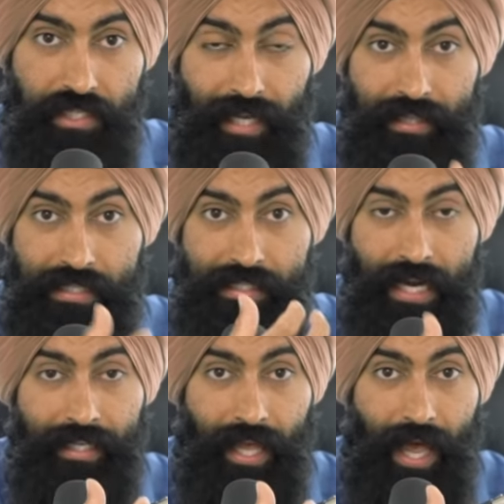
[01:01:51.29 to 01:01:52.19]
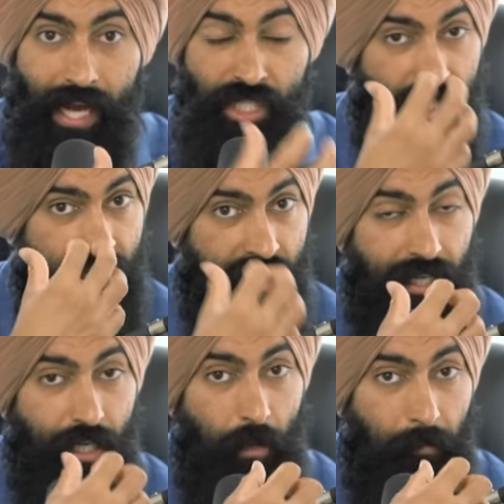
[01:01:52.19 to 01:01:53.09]
you take this dead cash that's
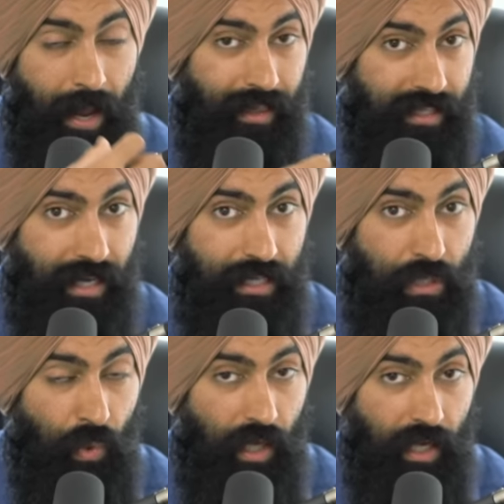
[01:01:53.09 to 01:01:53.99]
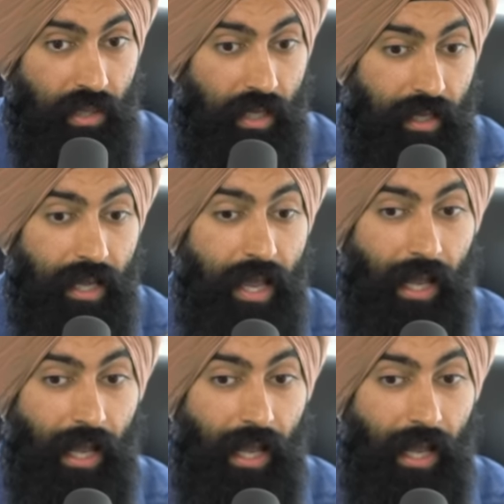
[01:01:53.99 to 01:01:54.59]
sitting in your bank that's not doing anything,